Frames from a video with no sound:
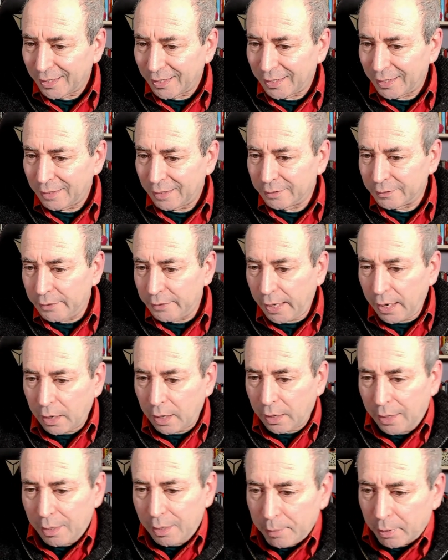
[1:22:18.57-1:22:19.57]

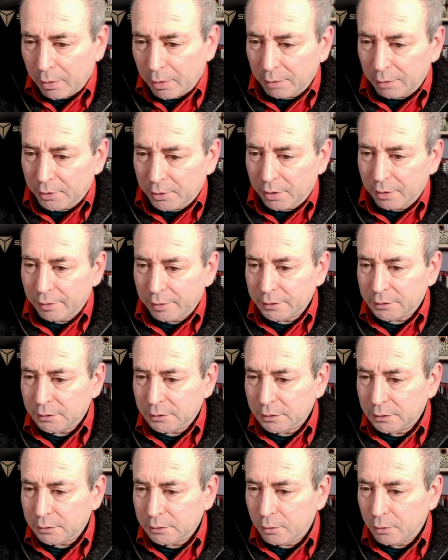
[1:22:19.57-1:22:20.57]
Hambo, I'm
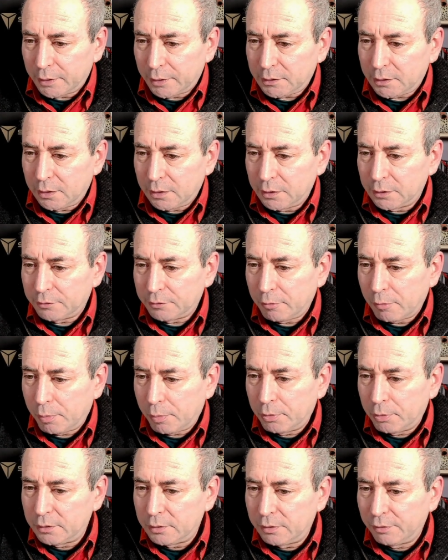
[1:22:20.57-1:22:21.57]
curious, this question is from
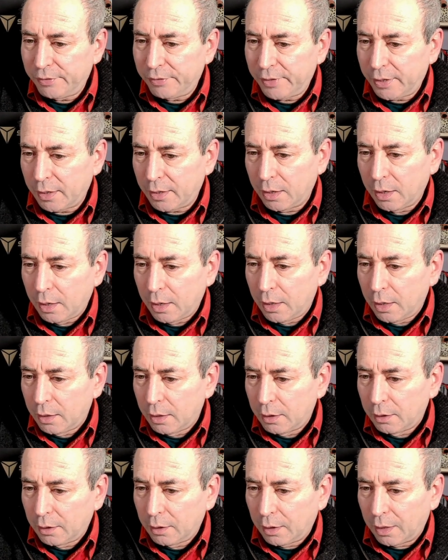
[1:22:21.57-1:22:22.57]
a point of fear.
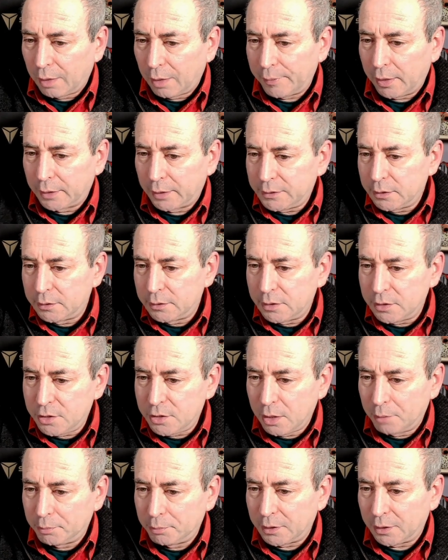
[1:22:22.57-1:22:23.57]
I mean, I didn't
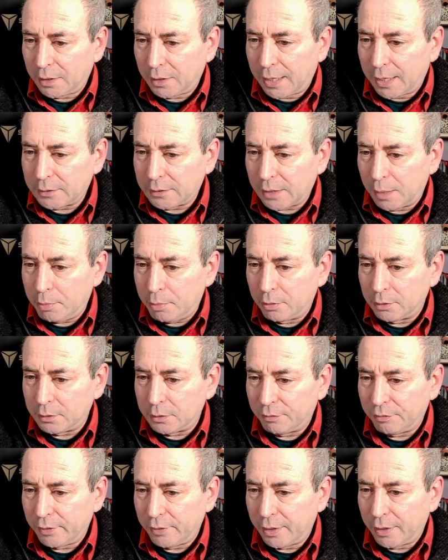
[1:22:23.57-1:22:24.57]
interpret it as a
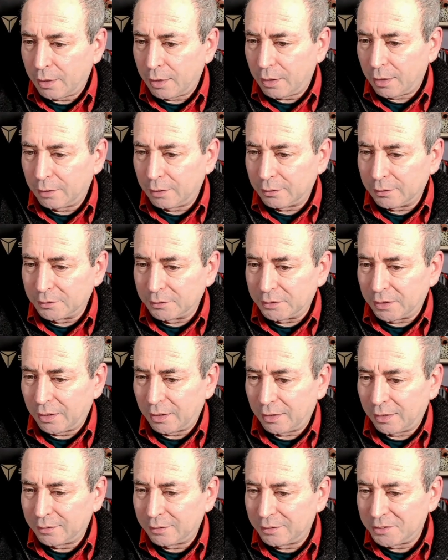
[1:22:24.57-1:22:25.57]
point of fear. I
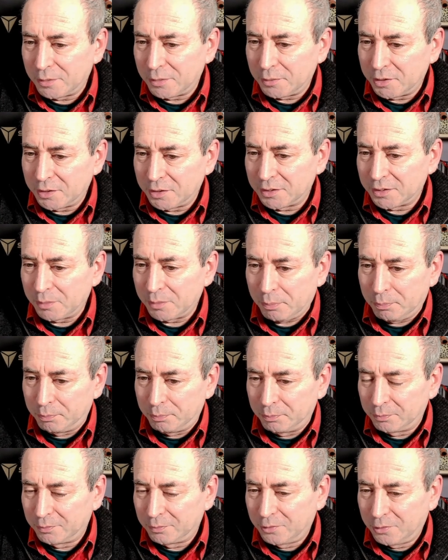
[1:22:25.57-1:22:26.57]
interpreted it as a
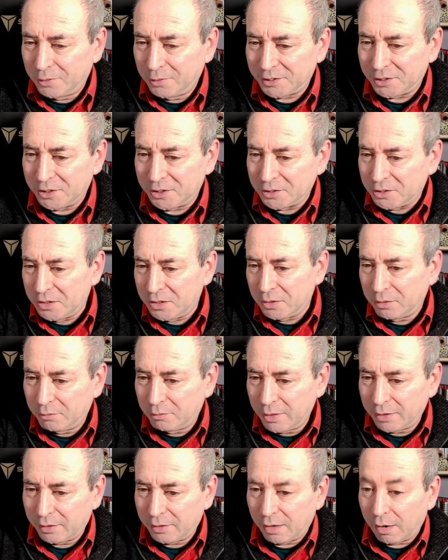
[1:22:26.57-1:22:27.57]
question as to
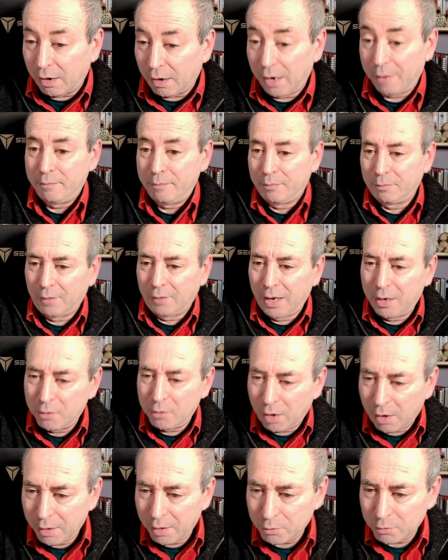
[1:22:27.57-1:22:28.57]
whether
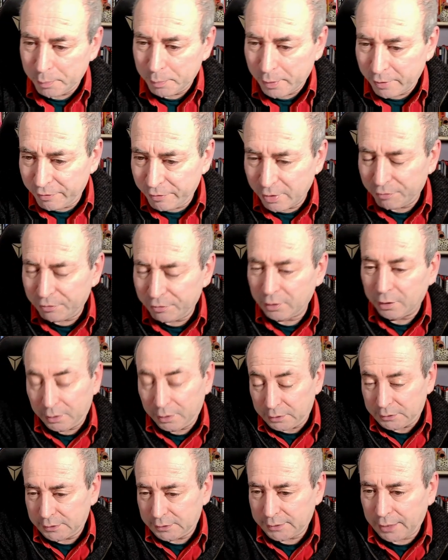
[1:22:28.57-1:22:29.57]
I would be fearful,
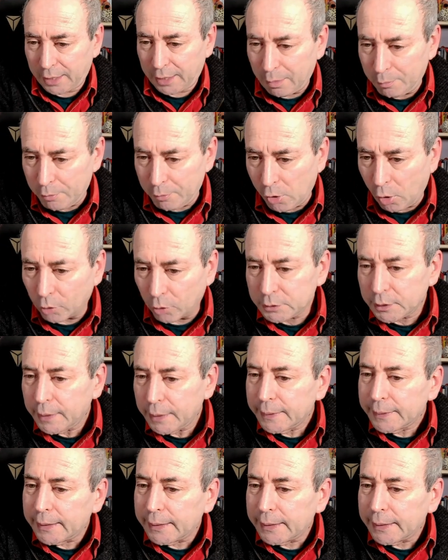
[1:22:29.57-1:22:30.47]
and as I say, I'm not.